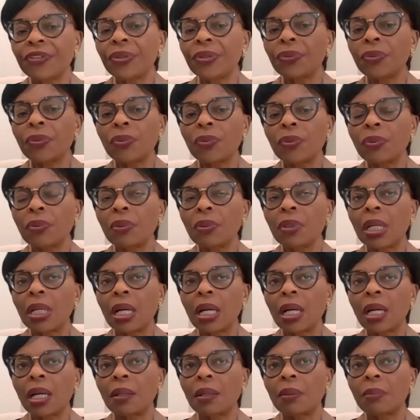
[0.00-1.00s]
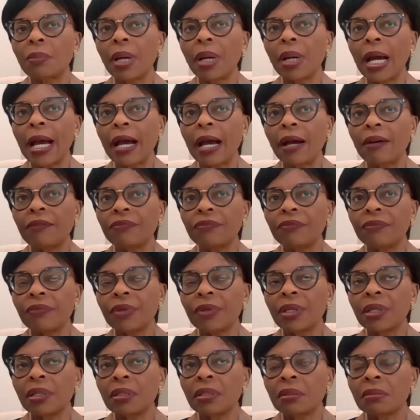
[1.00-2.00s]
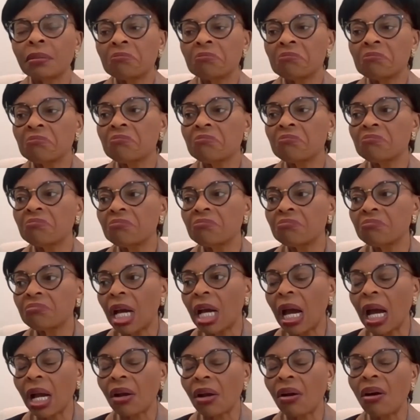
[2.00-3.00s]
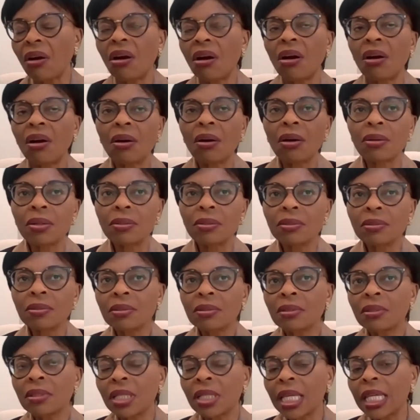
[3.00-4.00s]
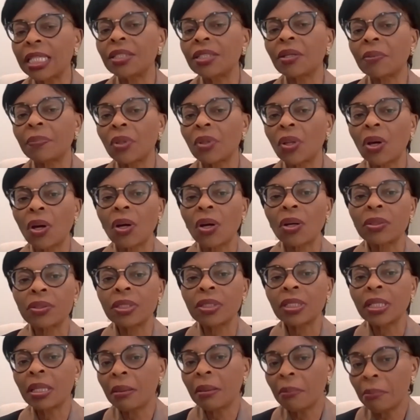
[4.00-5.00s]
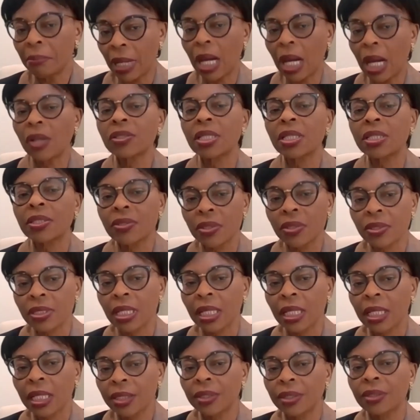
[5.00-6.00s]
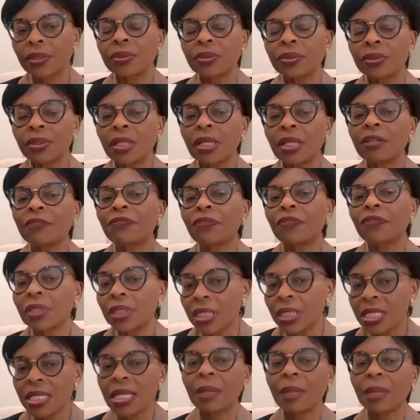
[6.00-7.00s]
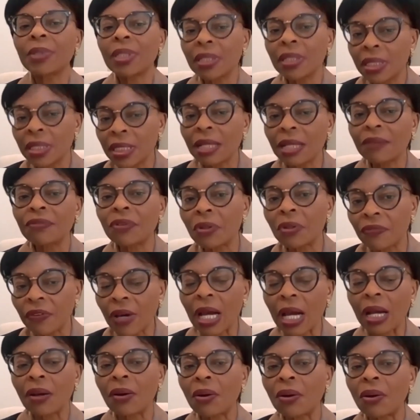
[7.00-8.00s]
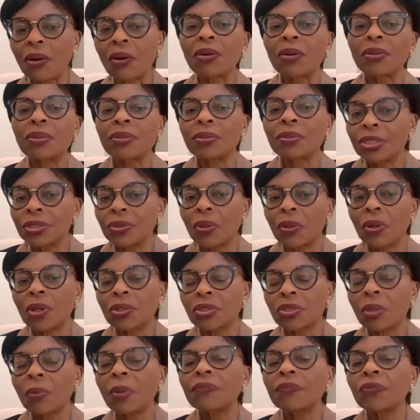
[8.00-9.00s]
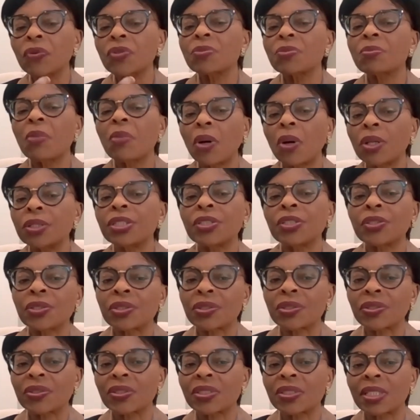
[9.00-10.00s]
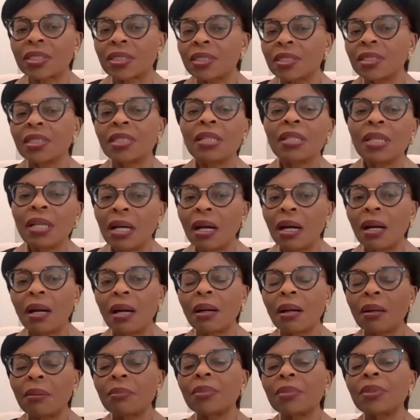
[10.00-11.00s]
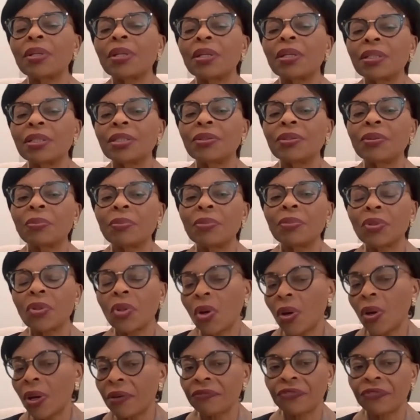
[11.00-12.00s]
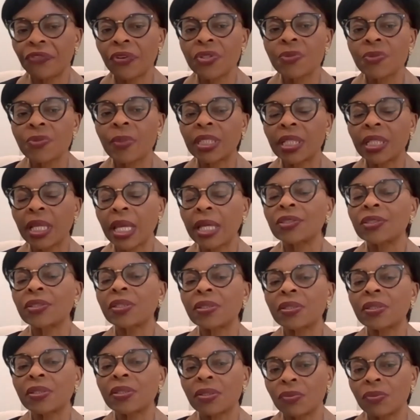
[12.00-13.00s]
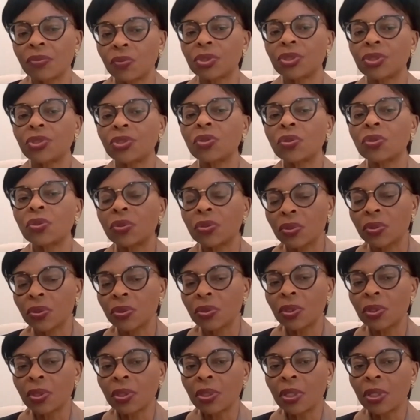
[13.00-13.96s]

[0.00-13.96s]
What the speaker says: you have alcohol in your blood. Biosensors are good for determining the level of alcohol. You know, some of those monitors that law enforcement agents will use,